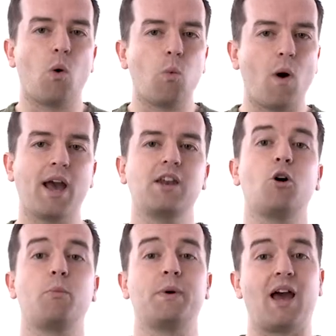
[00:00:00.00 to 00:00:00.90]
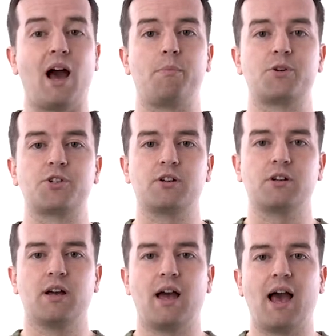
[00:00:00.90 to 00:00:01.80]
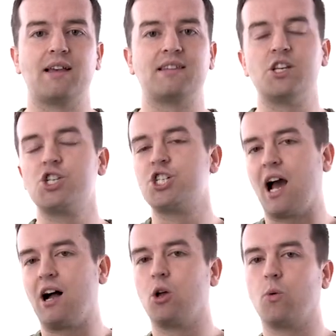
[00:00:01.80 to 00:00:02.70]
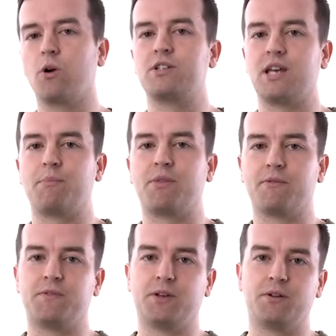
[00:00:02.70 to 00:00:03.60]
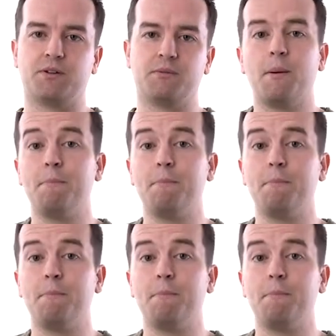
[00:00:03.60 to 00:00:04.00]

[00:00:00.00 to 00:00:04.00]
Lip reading: A wide open aperture has a shallower depth of field,